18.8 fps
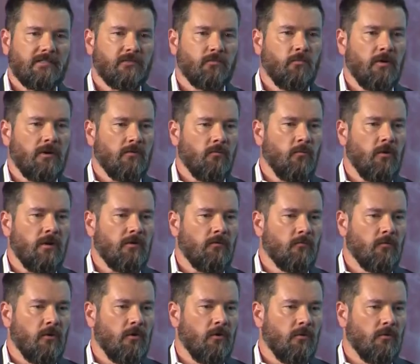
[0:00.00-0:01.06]
what
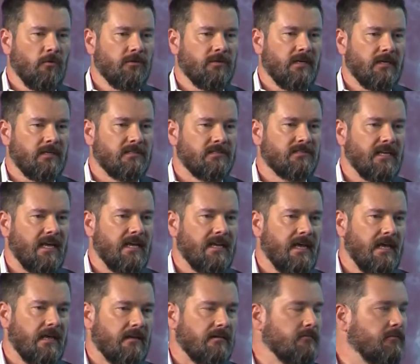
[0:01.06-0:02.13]
role does
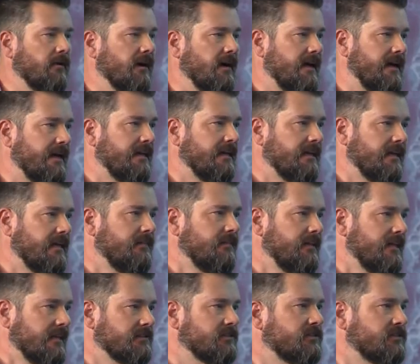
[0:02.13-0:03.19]
Enel play in
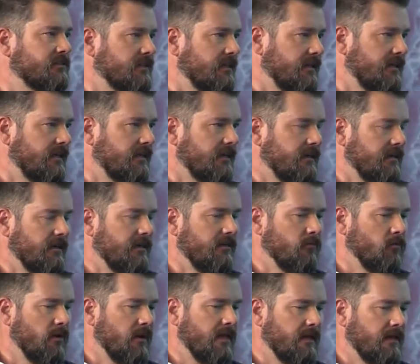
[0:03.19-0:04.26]
this,
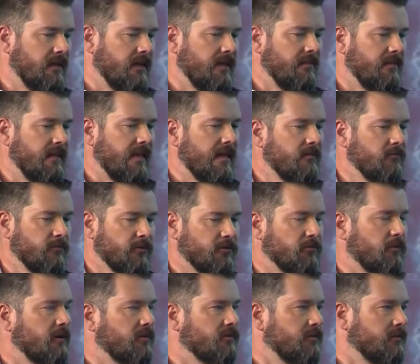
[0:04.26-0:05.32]
in the
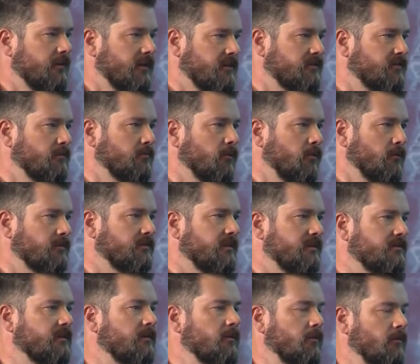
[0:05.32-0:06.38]
infrastructure that supports
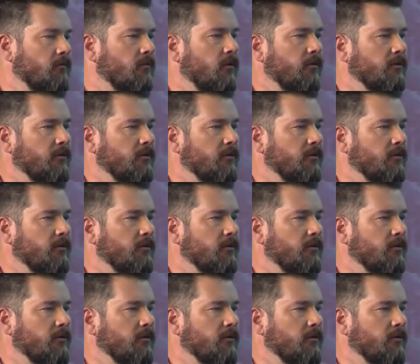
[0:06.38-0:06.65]
this? Tell me what role you